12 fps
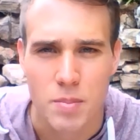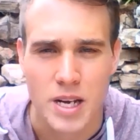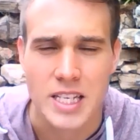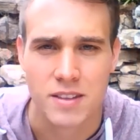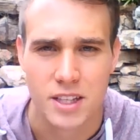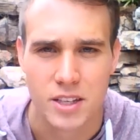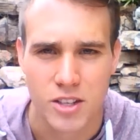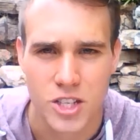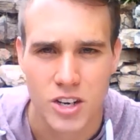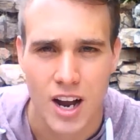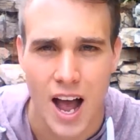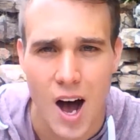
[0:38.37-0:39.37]
piece of
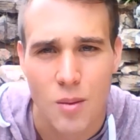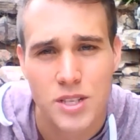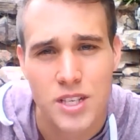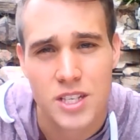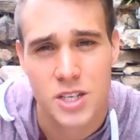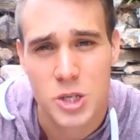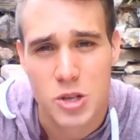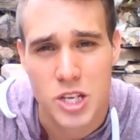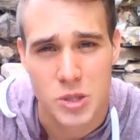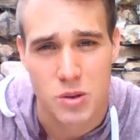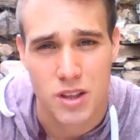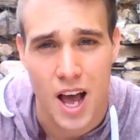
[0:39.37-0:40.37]
literature helps us to do
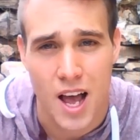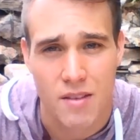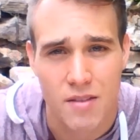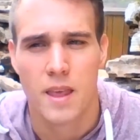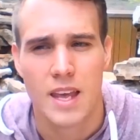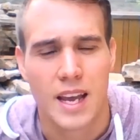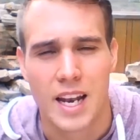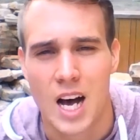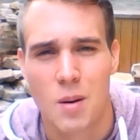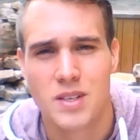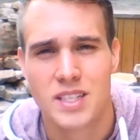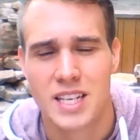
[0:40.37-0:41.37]
this with life. It can
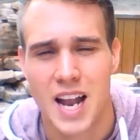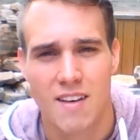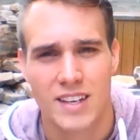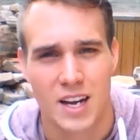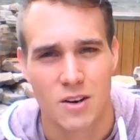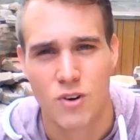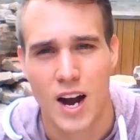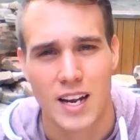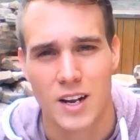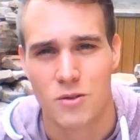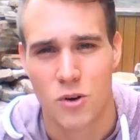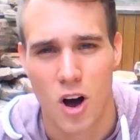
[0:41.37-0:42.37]
help us to navigate right
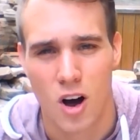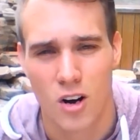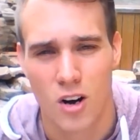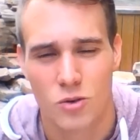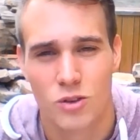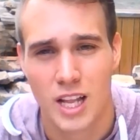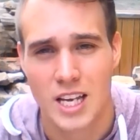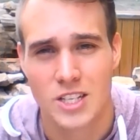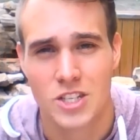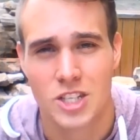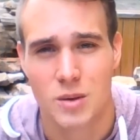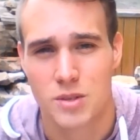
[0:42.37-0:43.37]
and wrong,
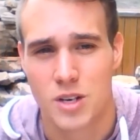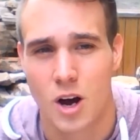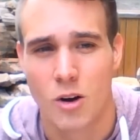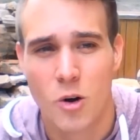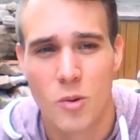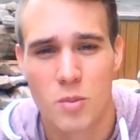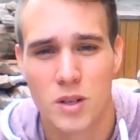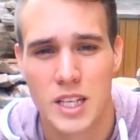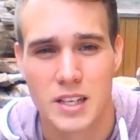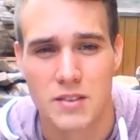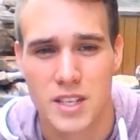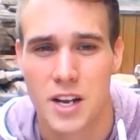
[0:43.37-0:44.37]
relationships, our own
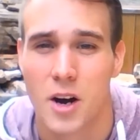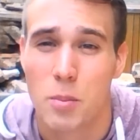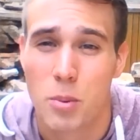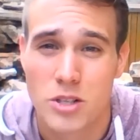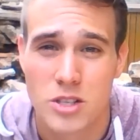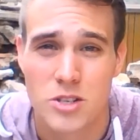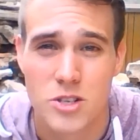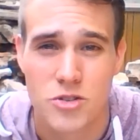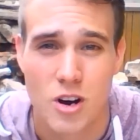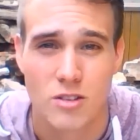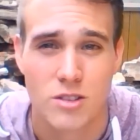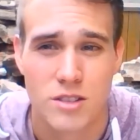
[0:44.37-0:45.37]
beliefs, and our personal
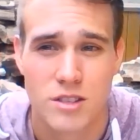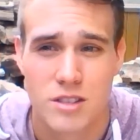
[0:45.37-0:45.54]
struggles.